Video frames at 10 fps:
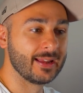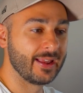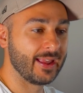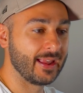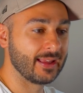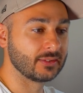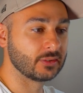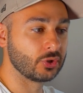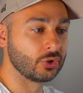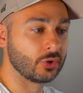and
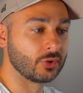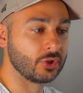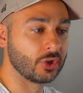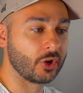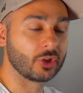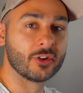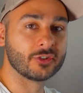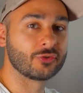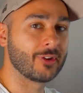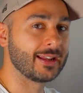you close a
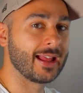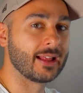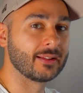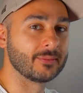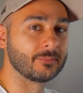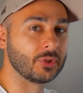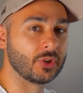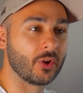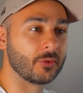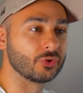trade at
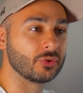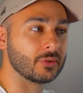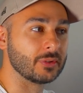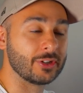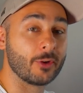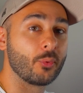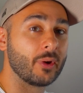0.4,